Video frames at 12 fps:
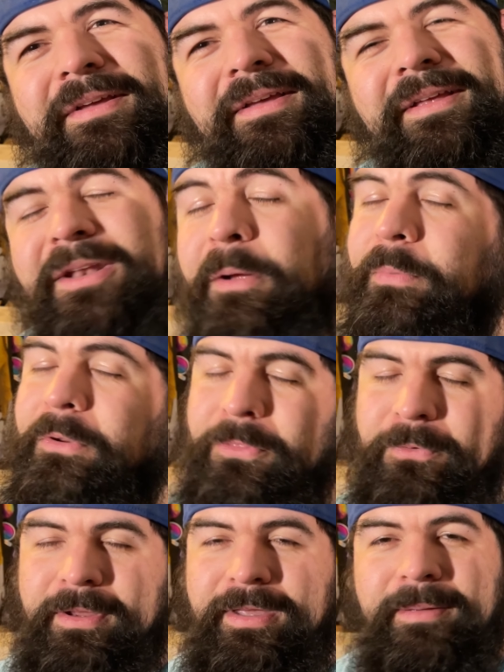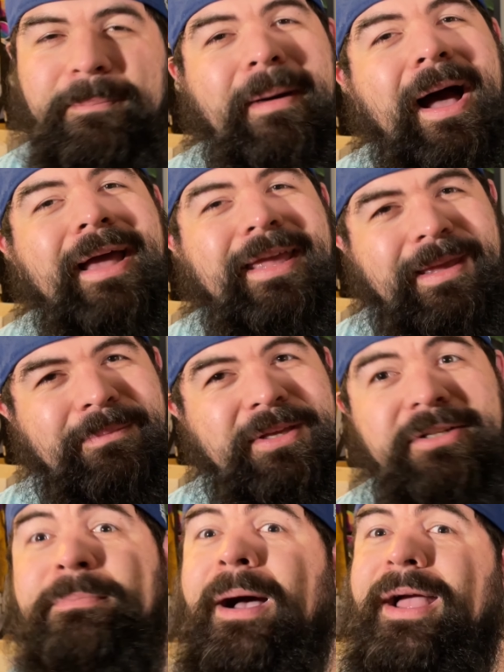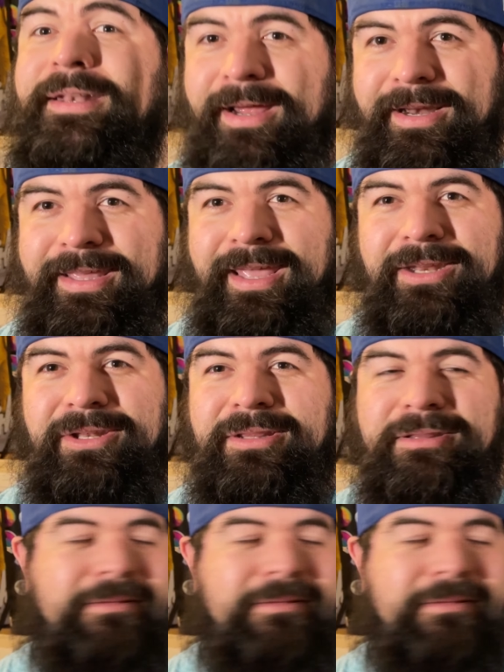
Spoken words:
#3 by Image by Donny Cates.